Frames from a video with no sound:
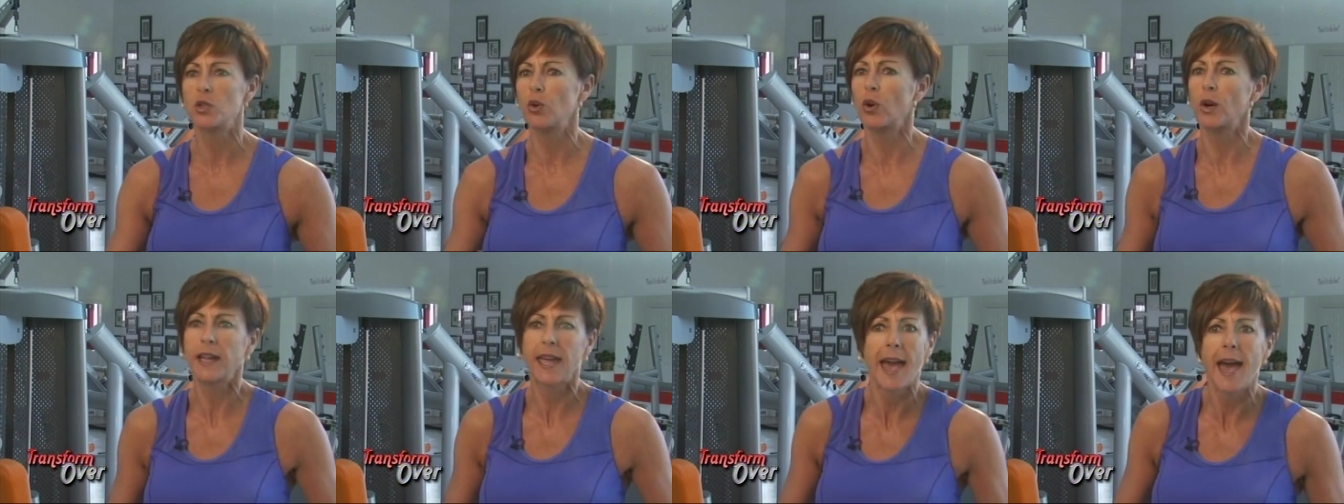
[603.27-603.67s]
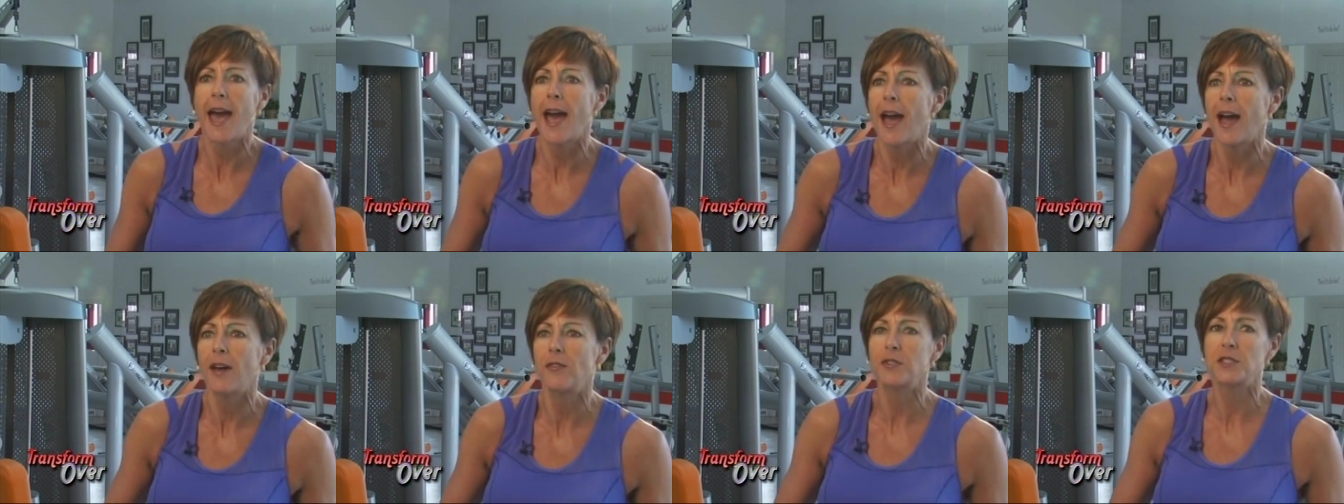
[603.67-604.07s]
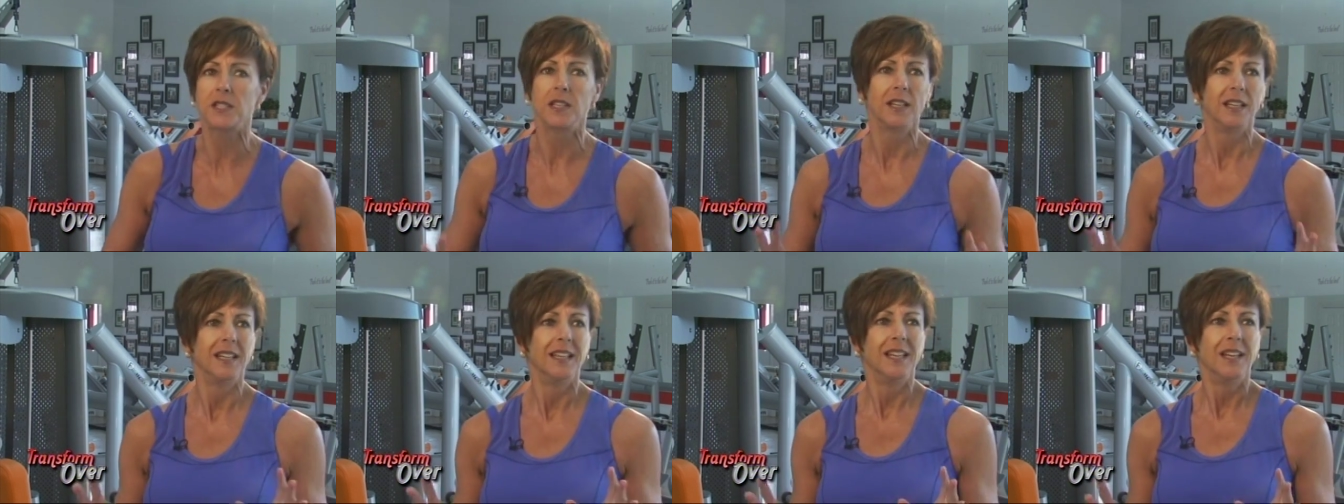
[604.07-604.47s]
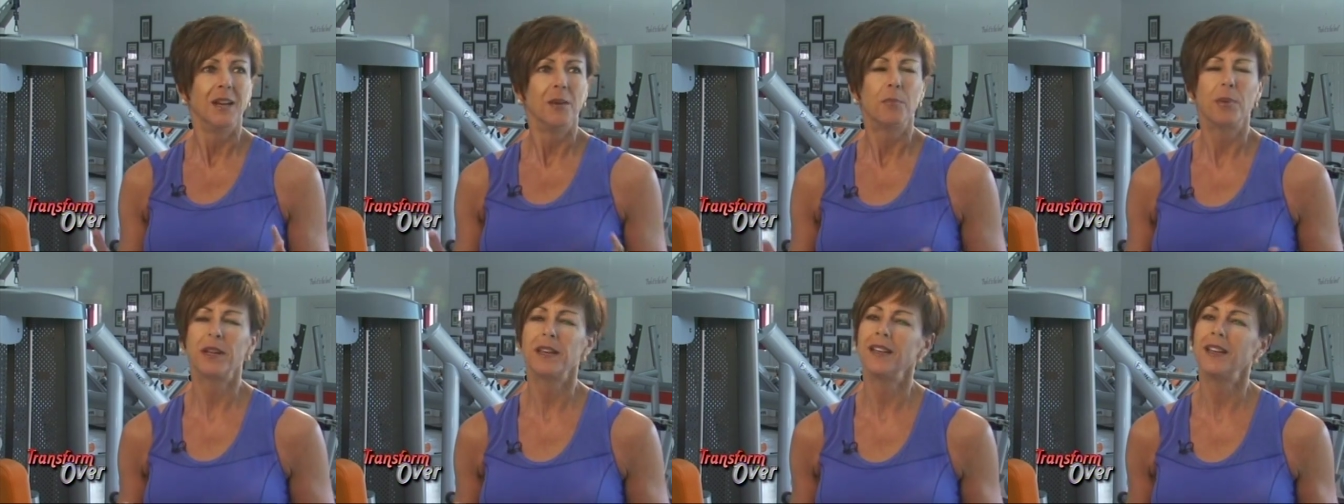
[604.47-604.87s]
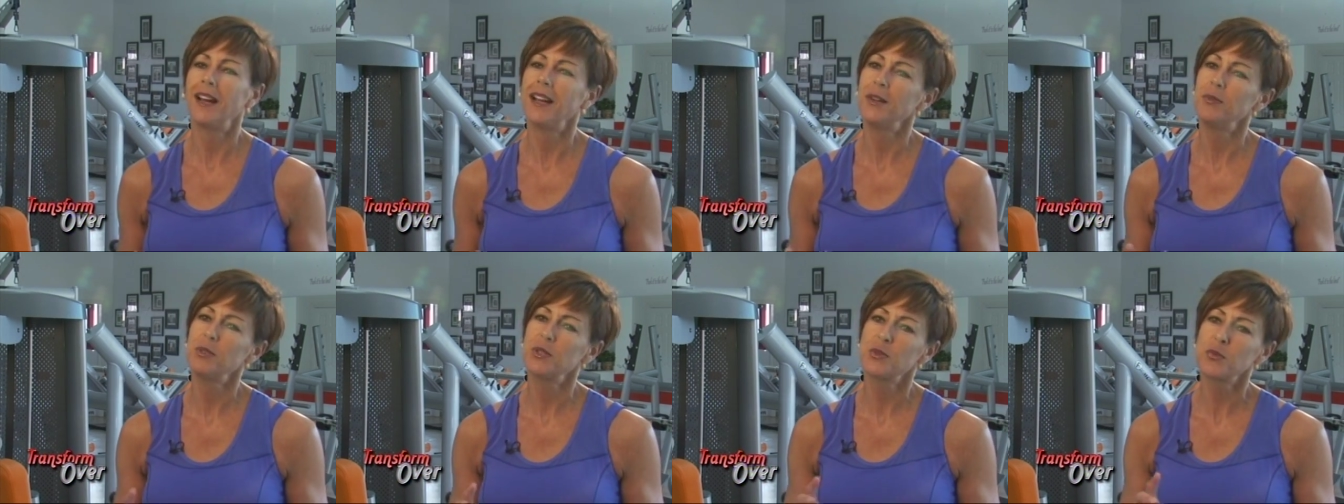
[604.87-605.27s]
or calves. But
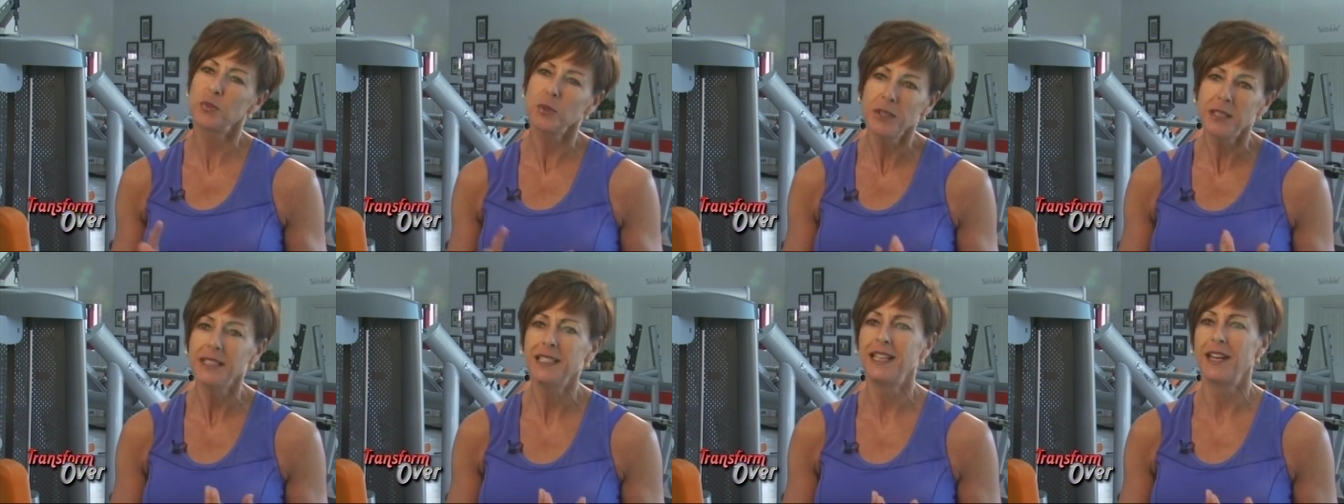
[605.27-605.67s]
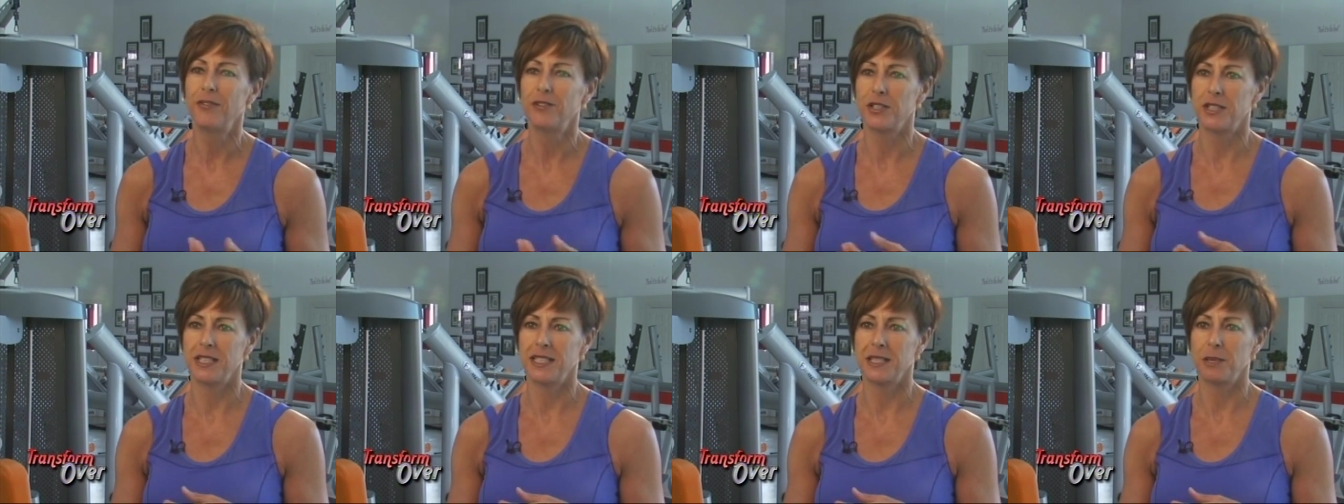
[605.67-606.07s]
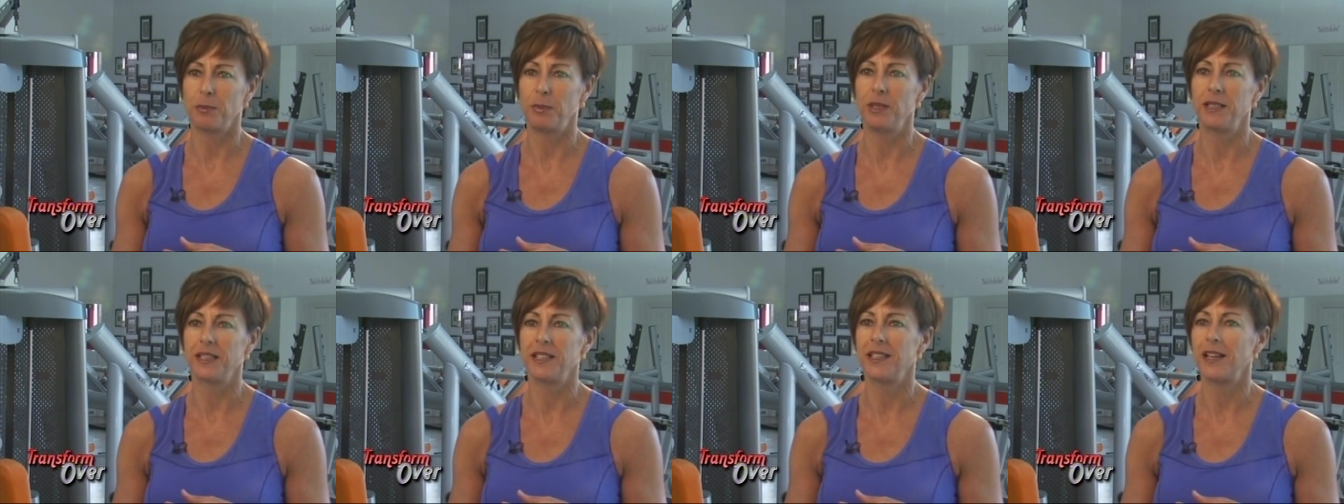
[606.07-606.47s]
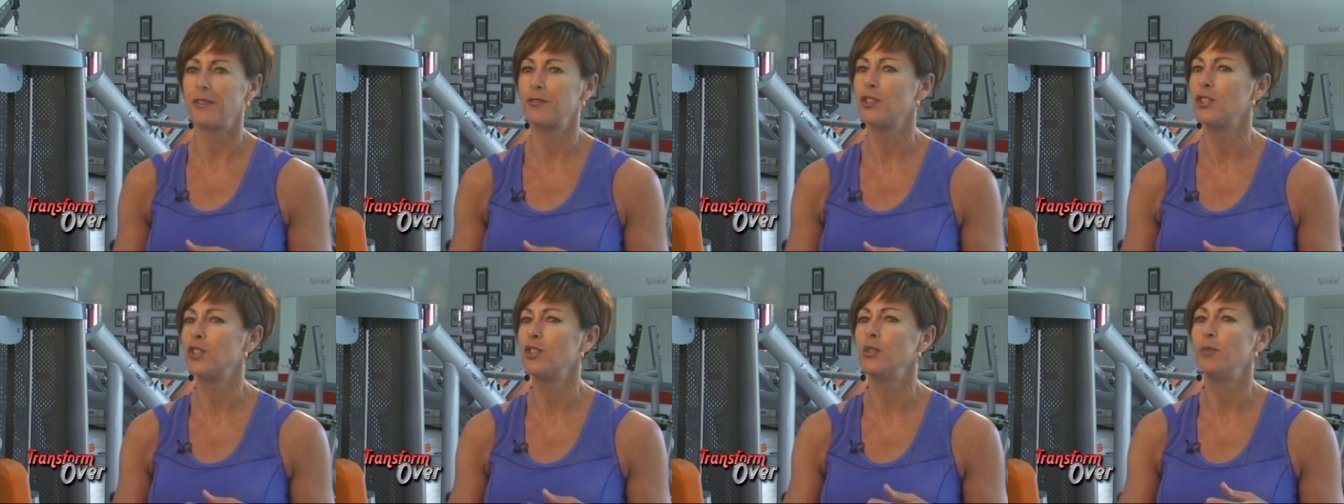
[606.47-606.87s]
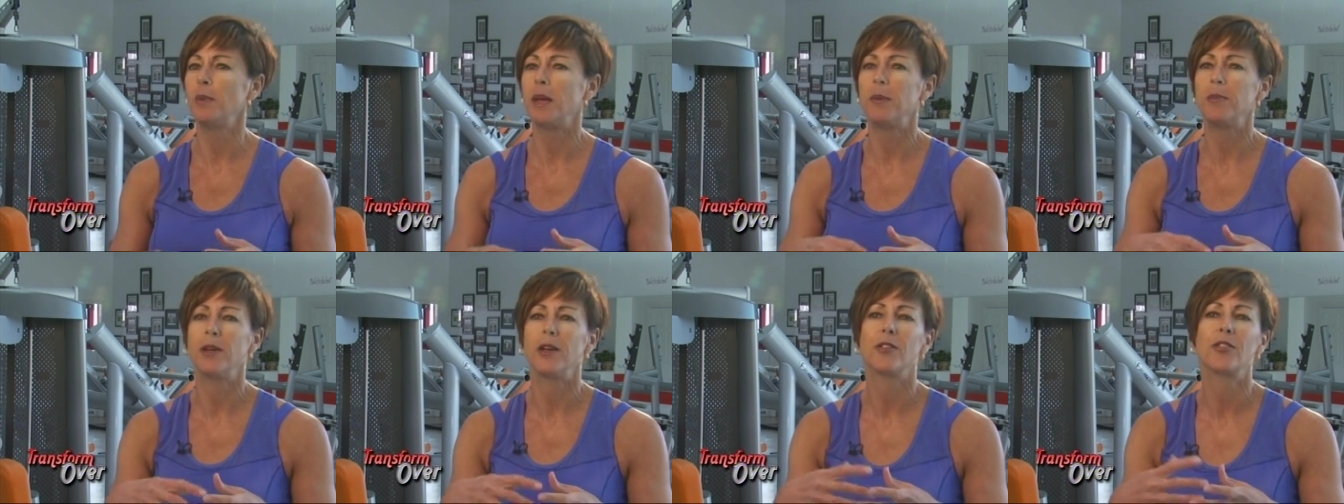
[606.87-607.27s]
I was really never disciplined enough to do
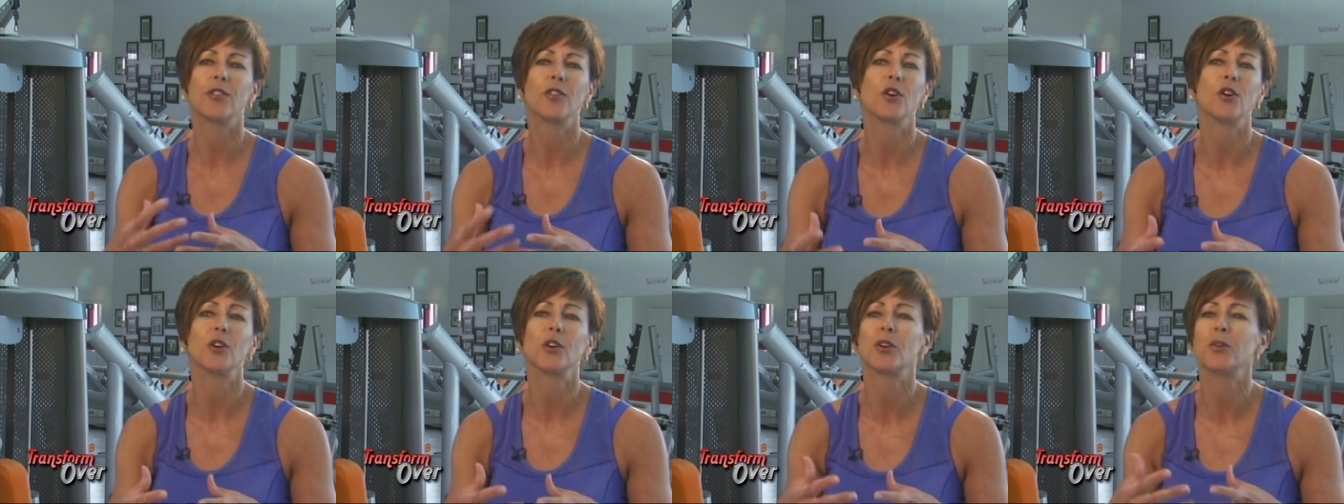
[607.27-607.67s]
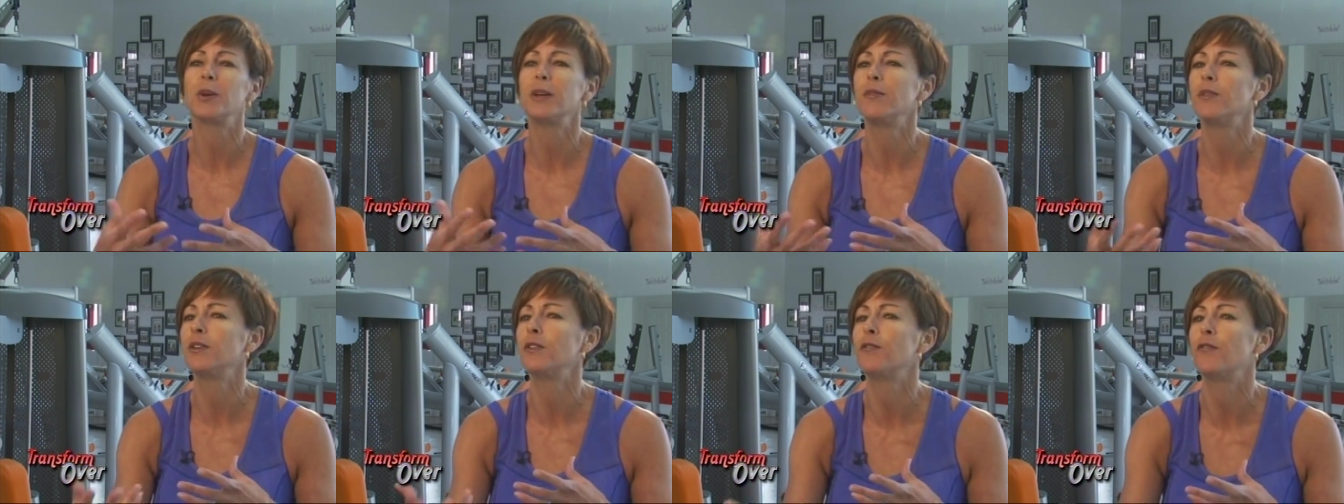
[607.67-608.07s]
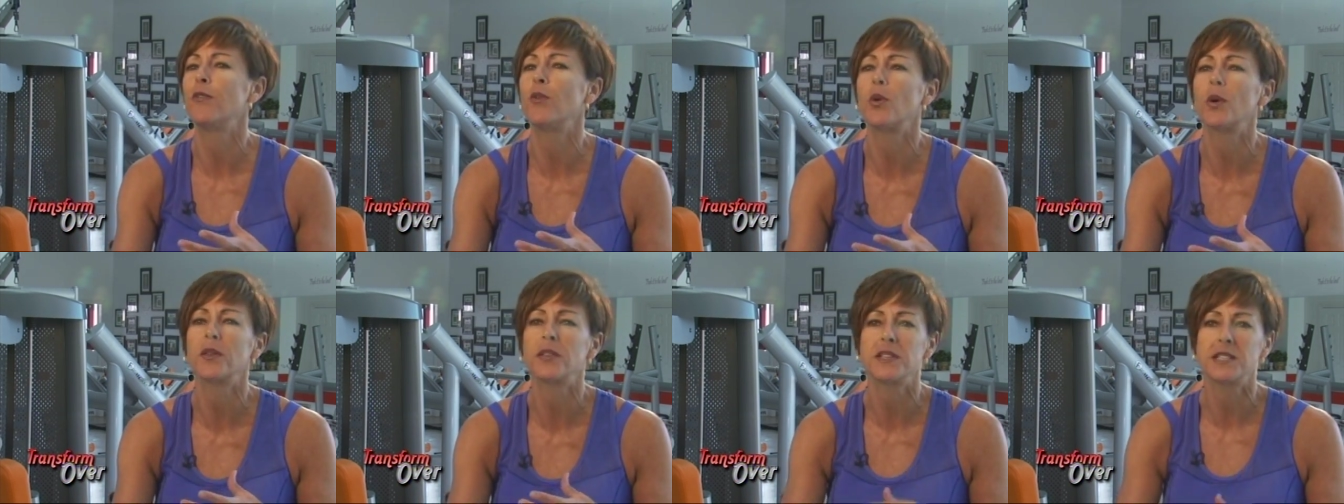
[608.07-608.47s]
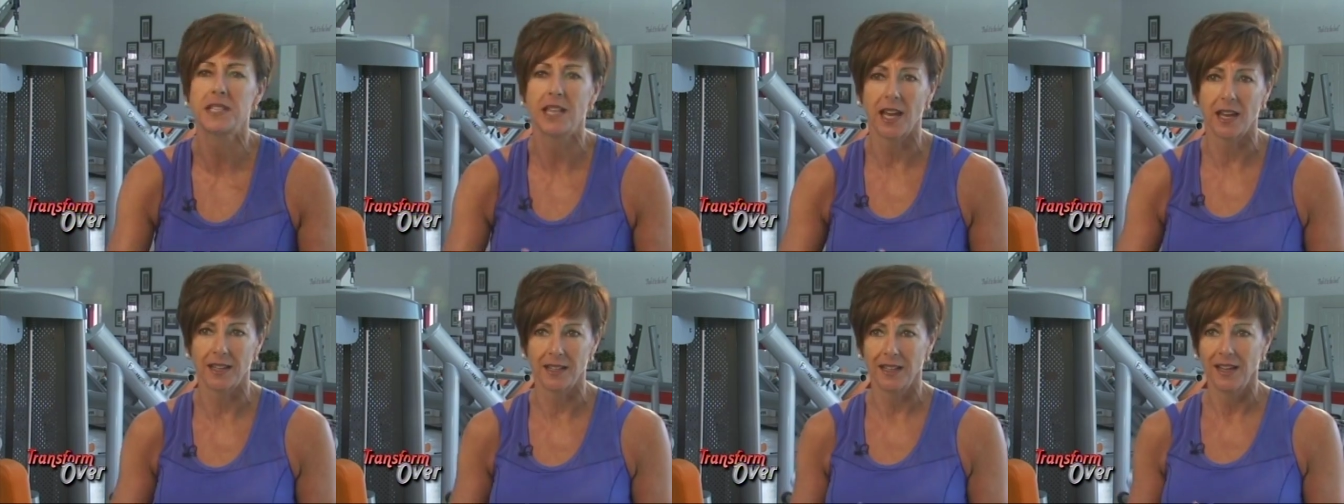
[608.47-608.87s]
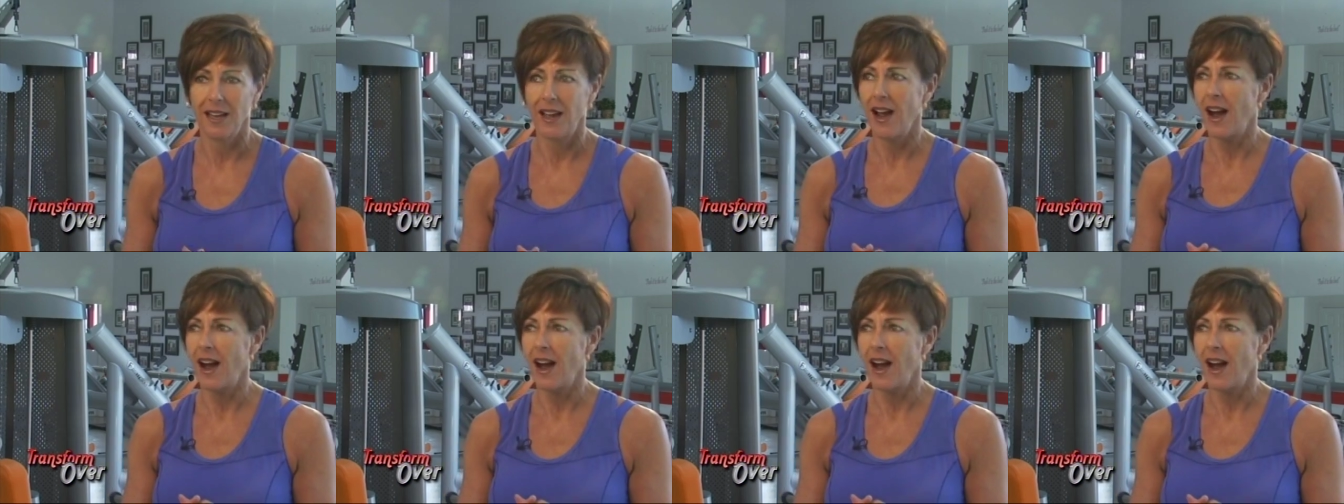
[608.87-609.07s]
maybe a third or even a fourth set.